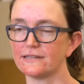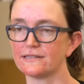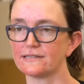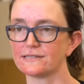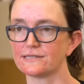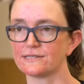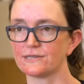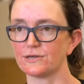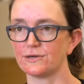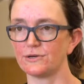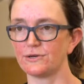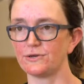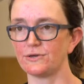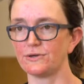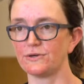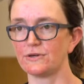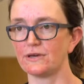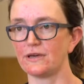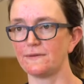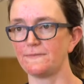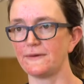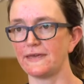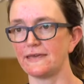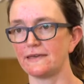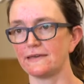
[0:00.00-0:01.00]
So
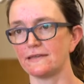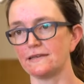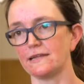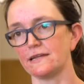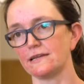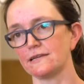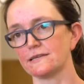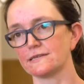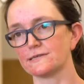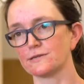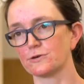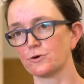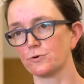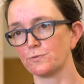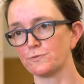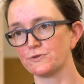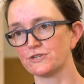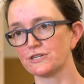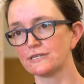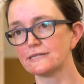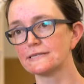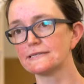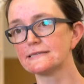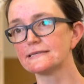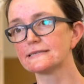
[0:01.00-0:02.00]
I make kinetic
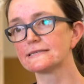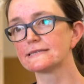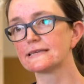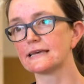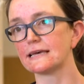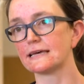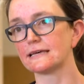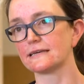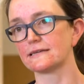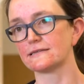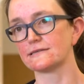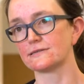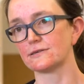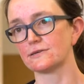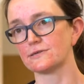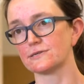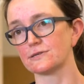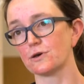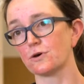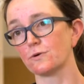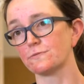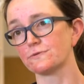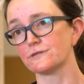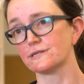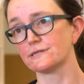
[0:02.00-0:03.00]
sculptures, so
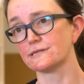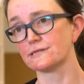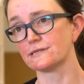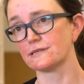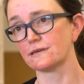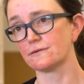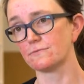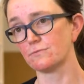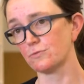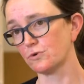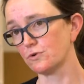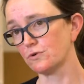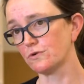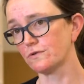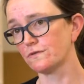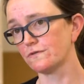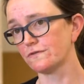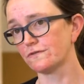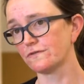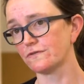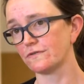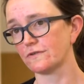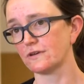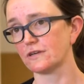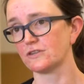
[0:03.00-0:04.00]
sculptures that
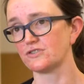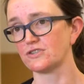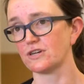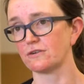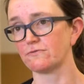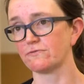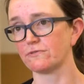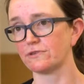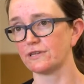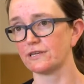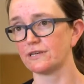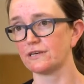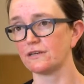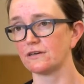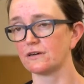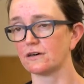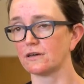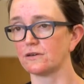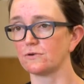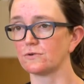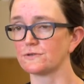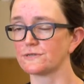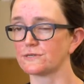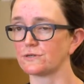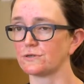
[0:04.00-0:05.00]
move generally.
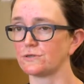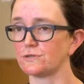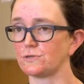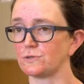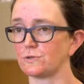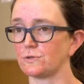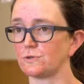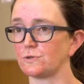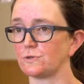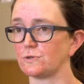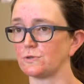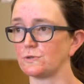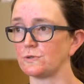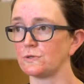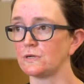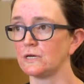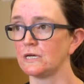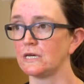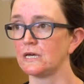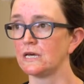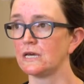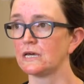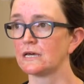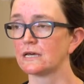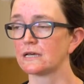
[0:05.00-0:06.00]
I also do
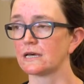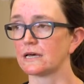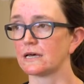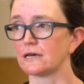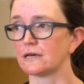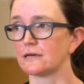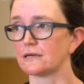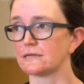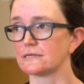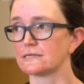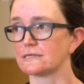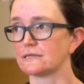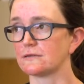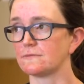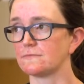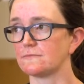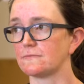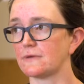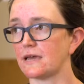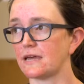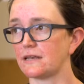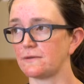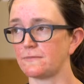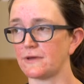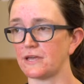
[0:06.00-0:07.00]
some
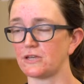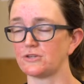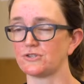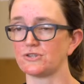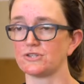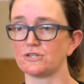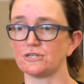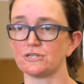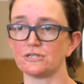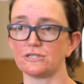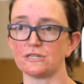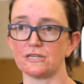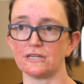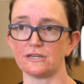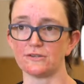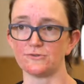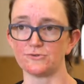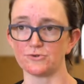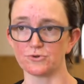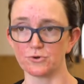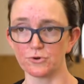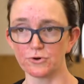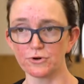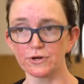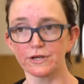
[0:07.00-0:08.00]
animation and
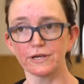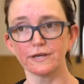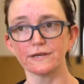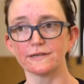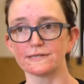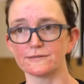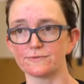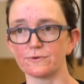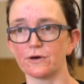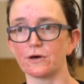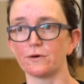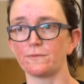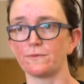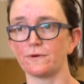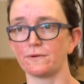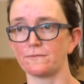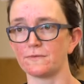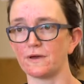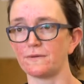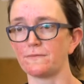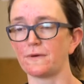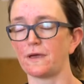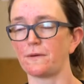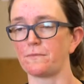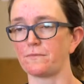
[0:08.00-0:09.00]
drawing as well, but
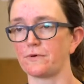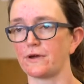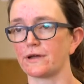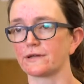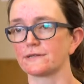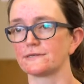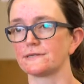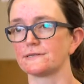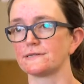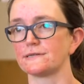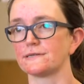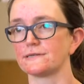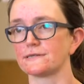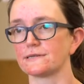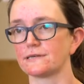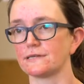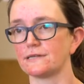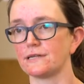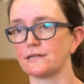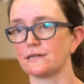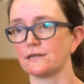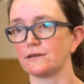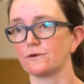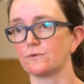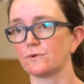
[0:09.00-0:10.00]
my main practice is
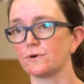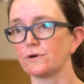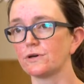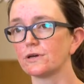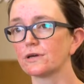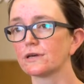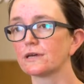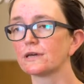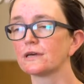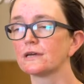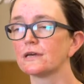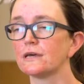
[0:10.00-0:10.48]
kinetic work.